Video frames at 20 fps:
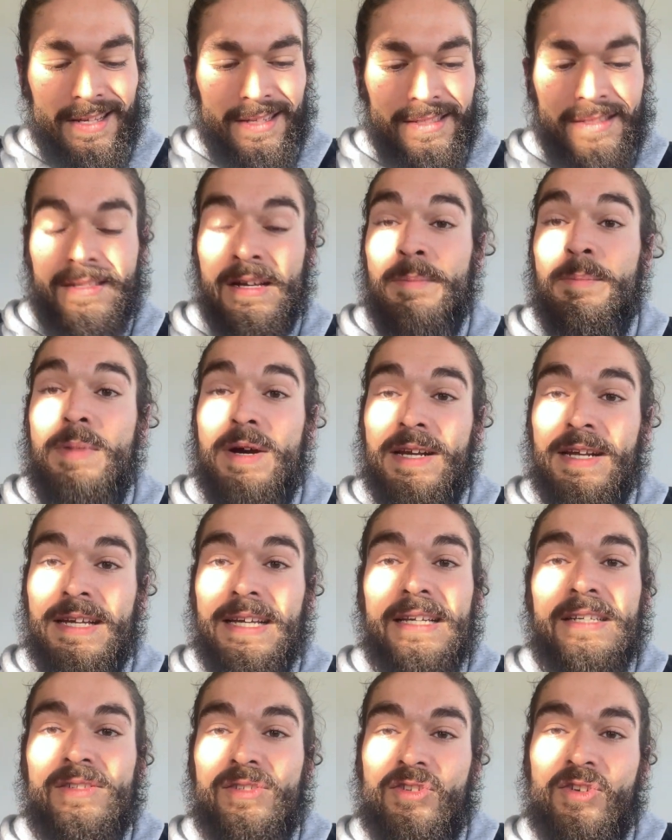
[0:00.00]

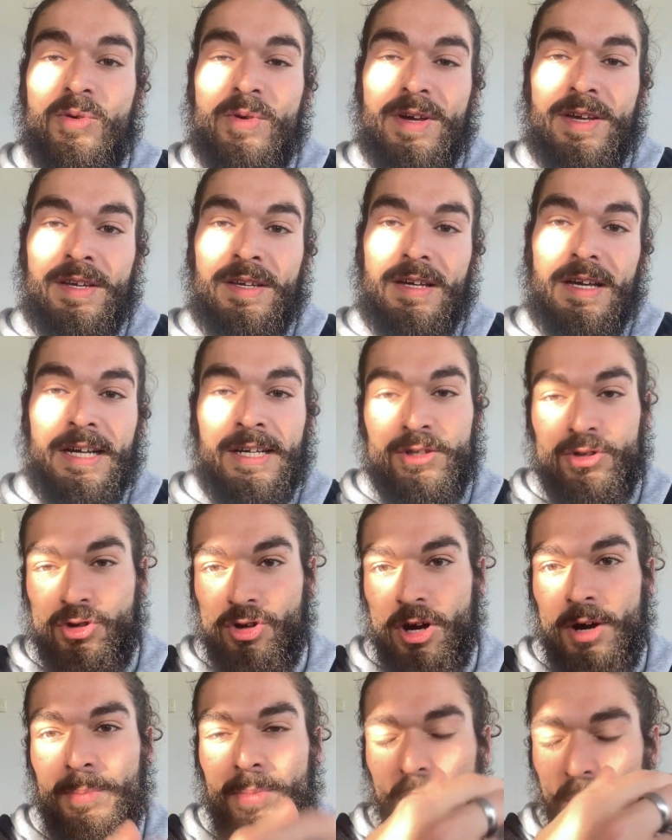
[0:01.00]
Somebody is doing a
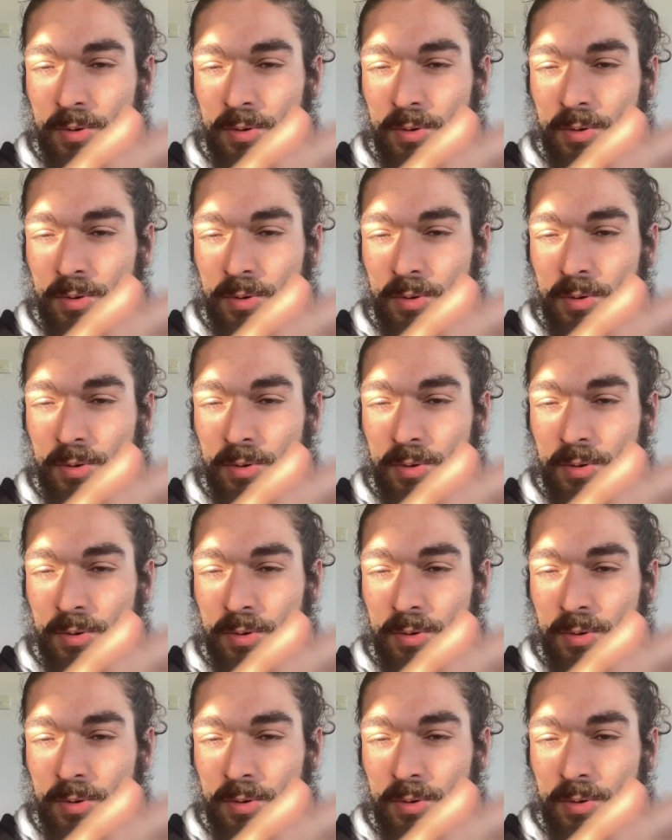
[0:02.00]
job